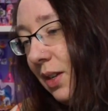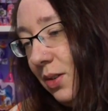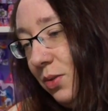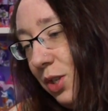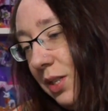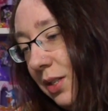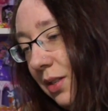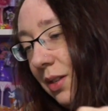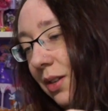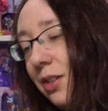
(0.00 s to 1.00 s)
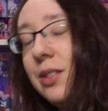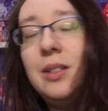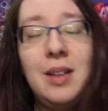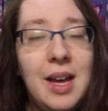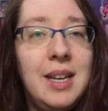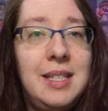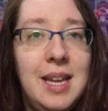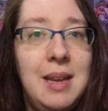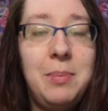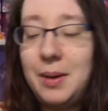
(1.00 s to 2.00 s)
Oh, geez. There's a lot of
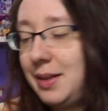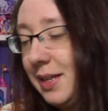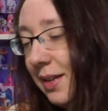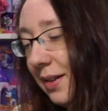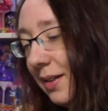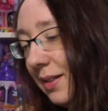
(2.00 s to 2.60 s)
tape on here.